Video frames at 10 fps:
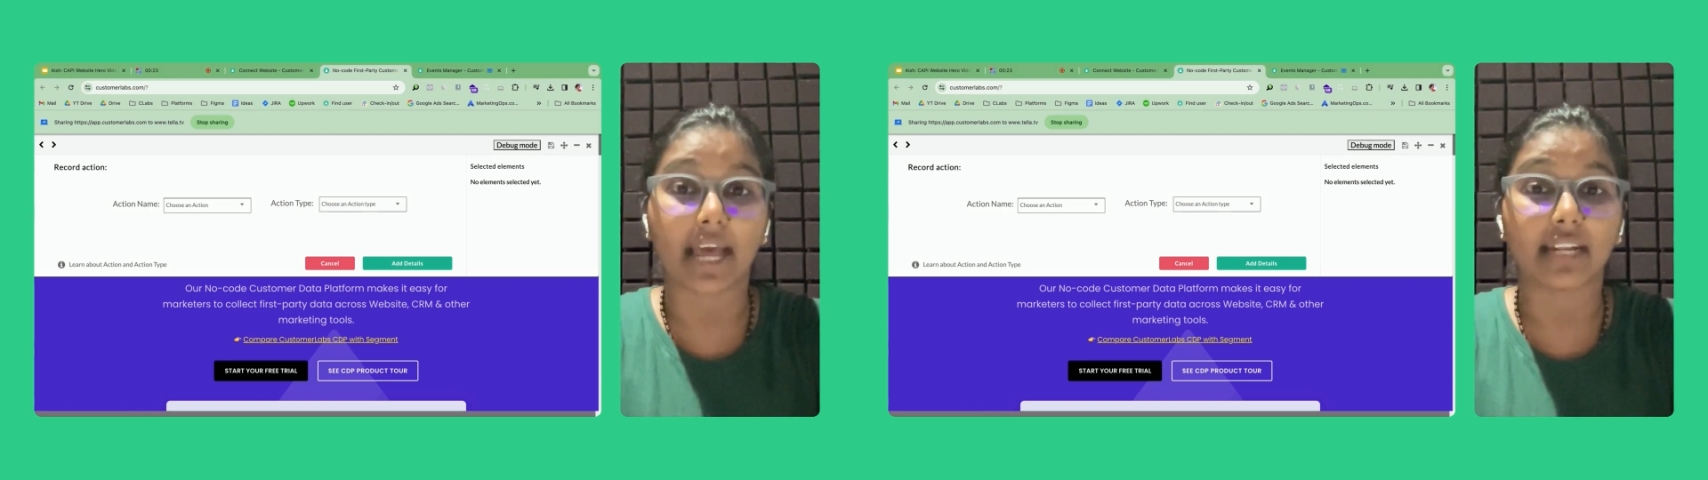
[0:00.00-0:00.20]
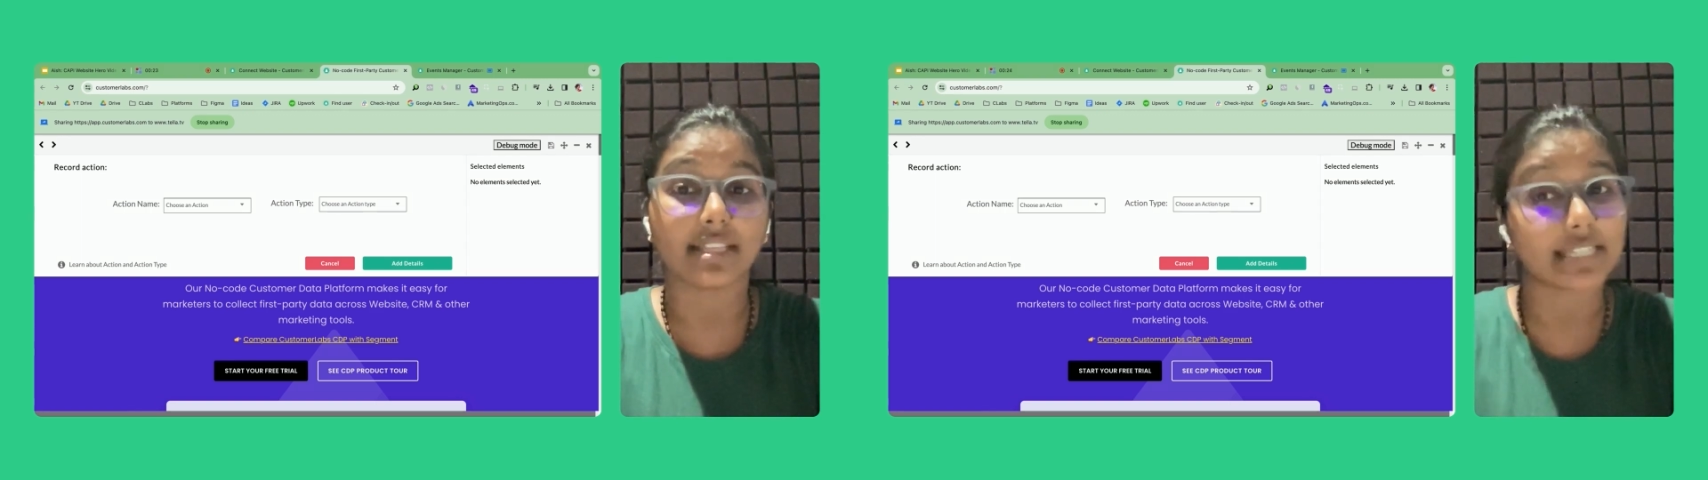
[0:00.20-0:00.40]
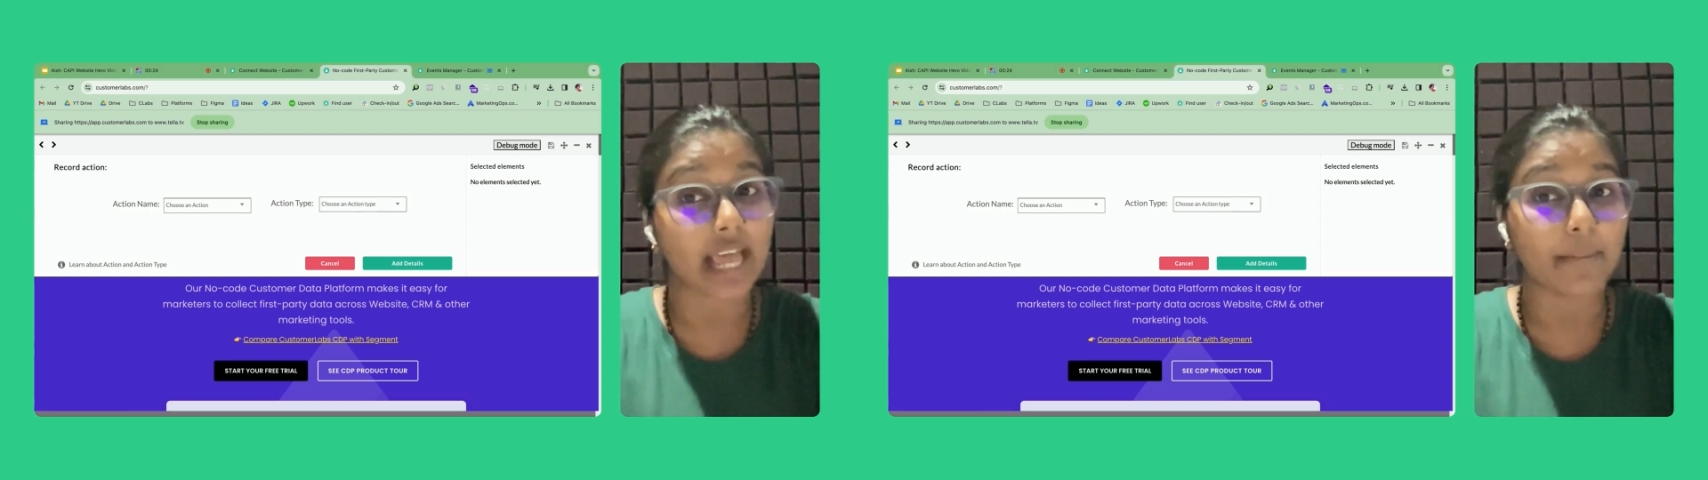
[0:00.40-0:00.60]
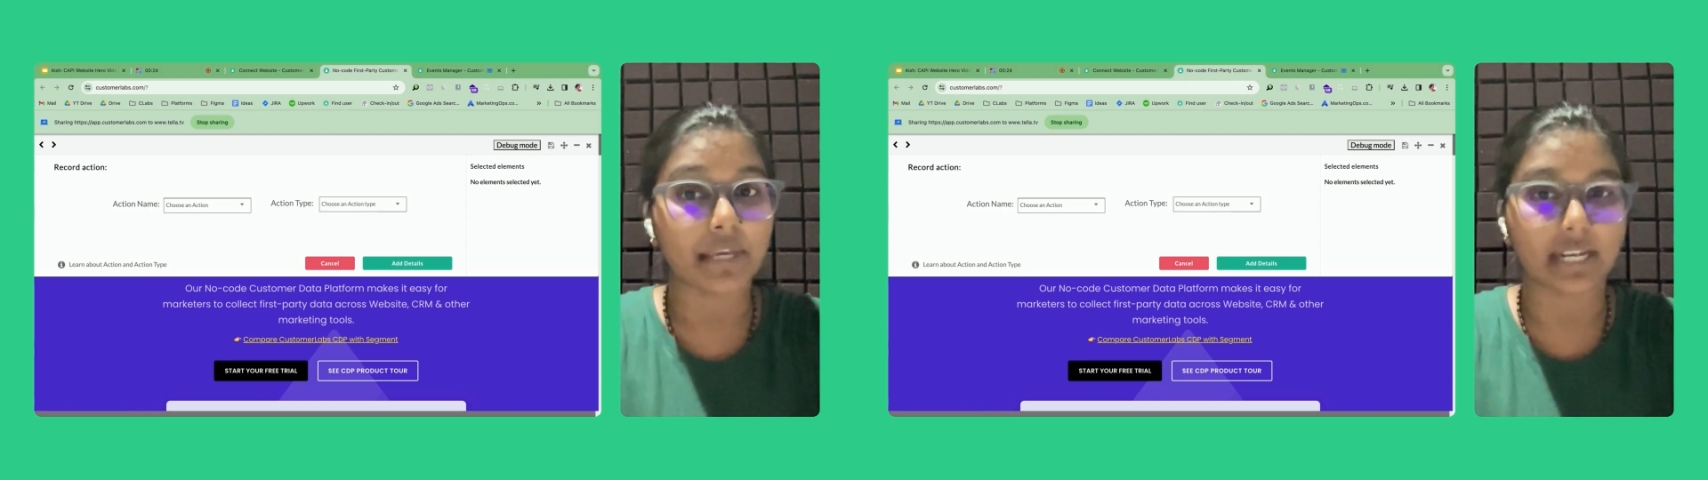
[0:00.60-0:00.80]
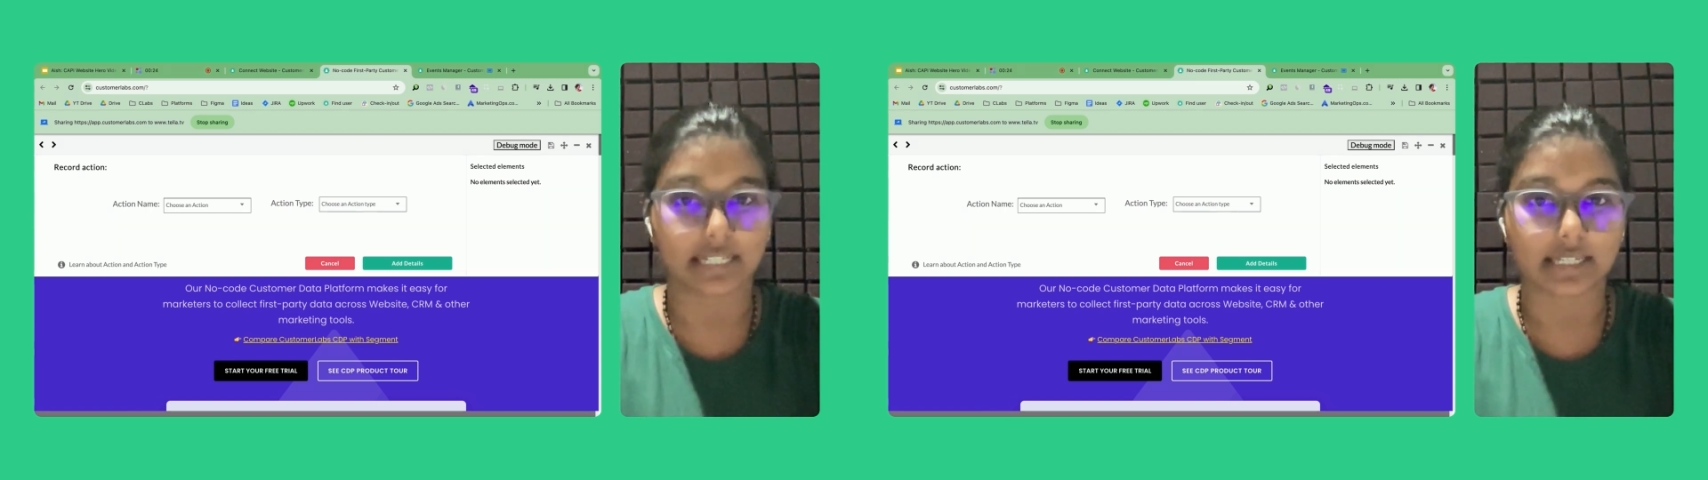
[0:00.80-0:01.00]
and this can
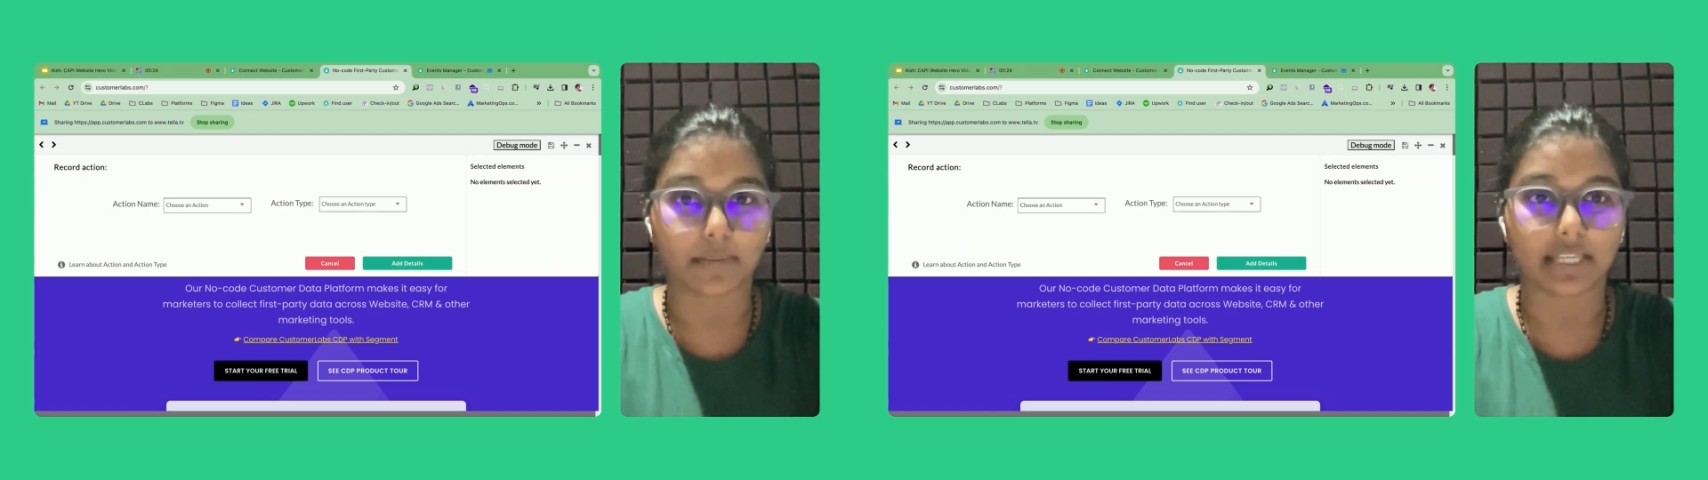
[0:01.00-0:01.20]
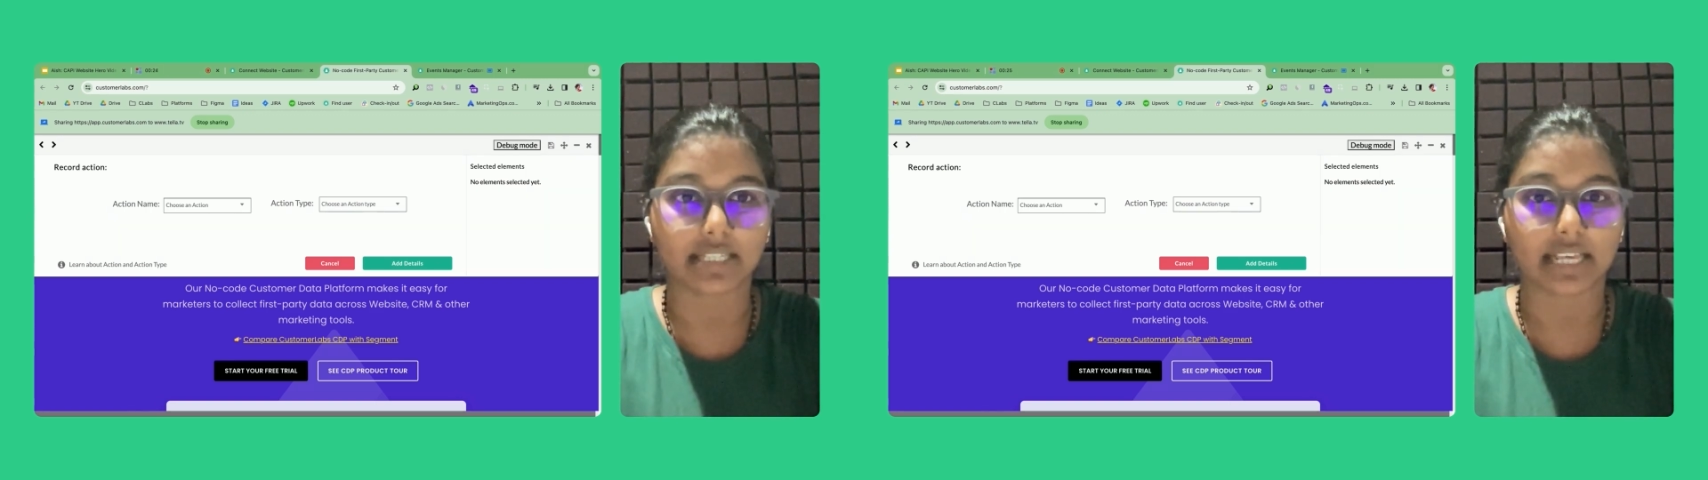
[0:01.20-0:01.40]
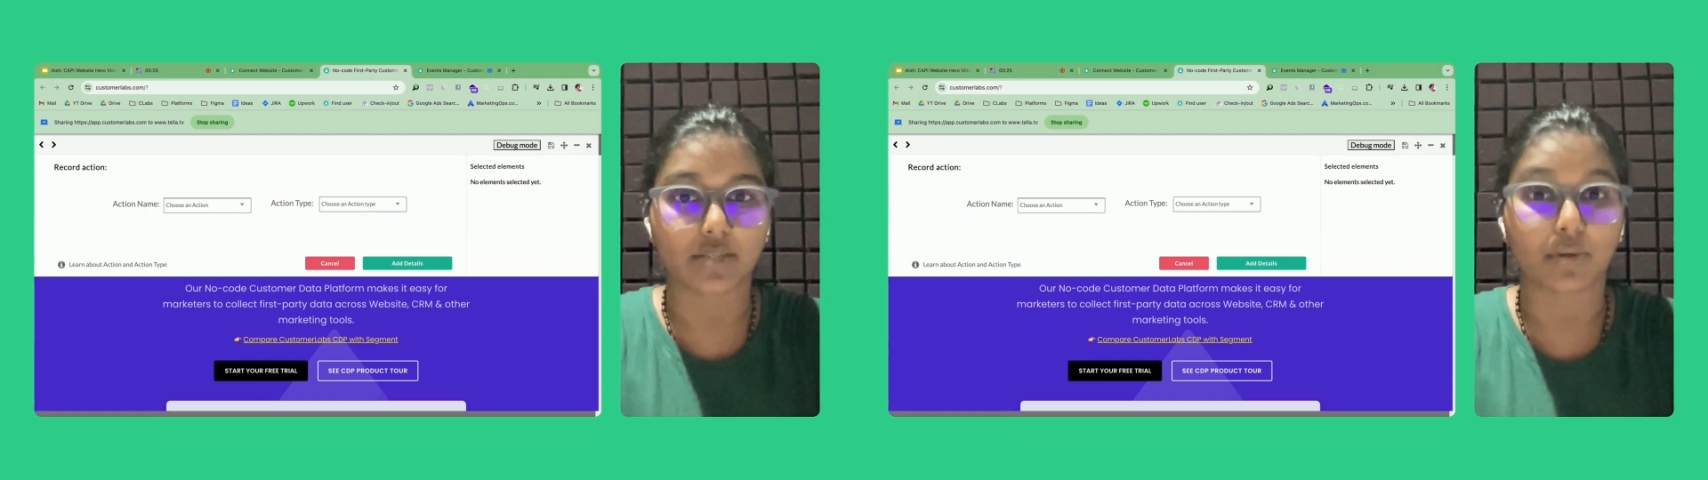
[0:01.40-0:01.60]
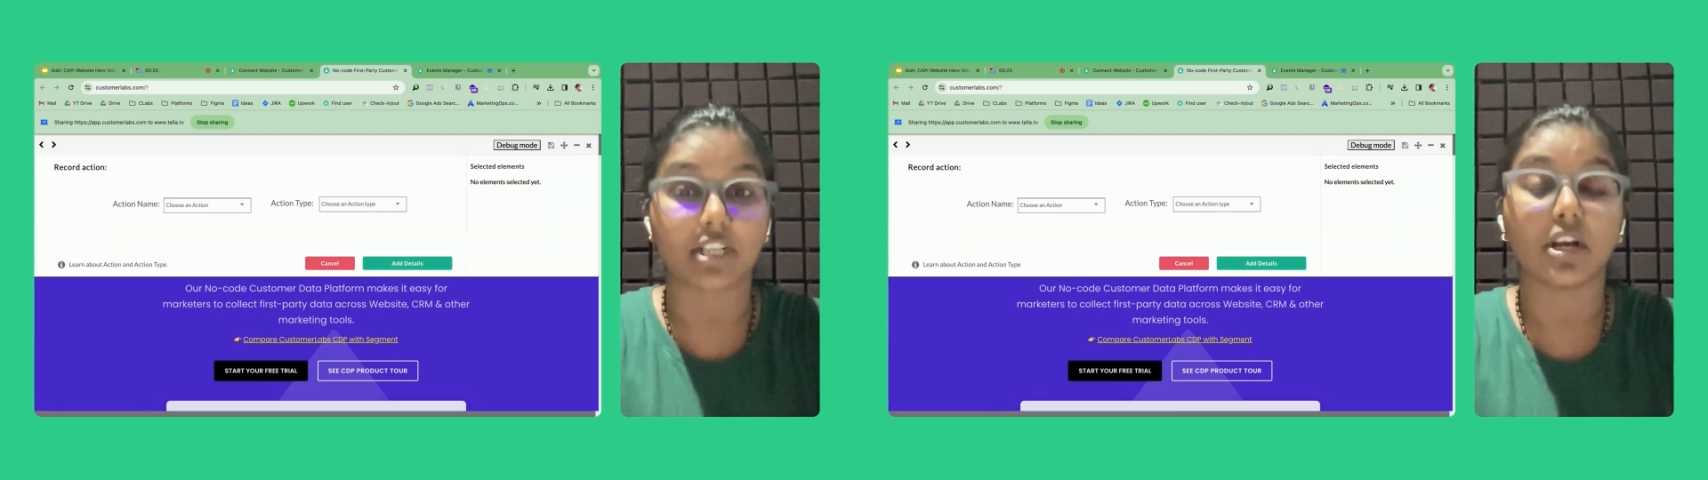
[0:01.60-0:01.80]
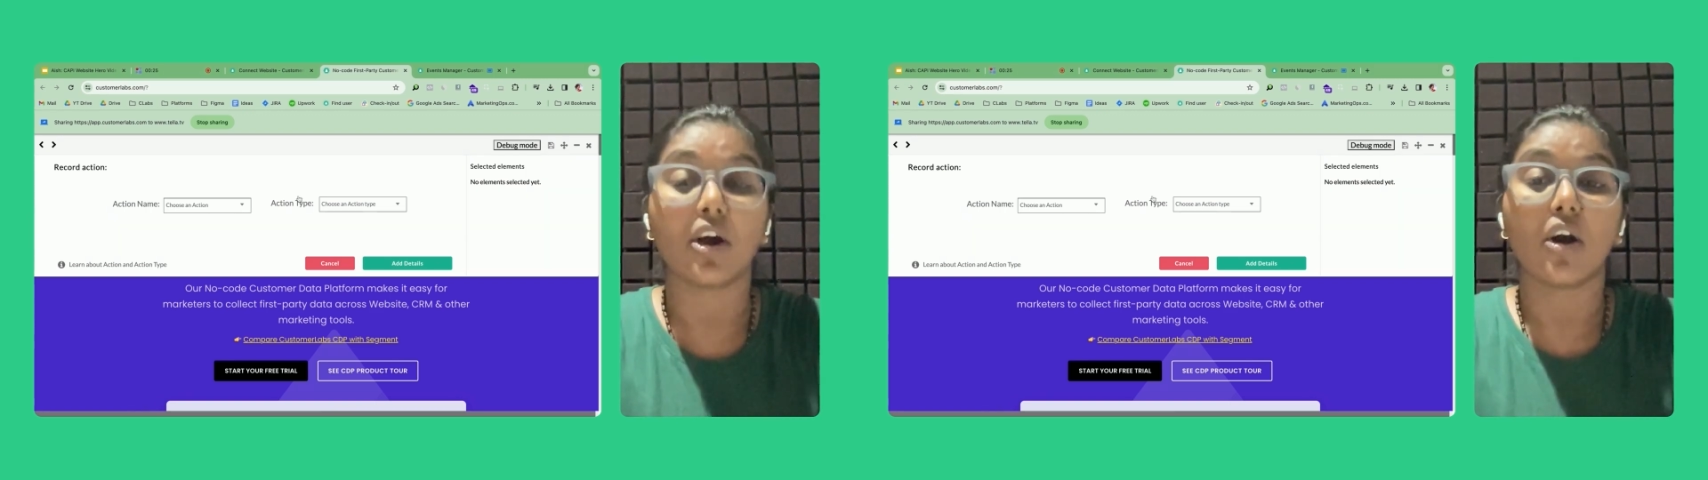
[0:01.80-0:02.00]
be customized as well.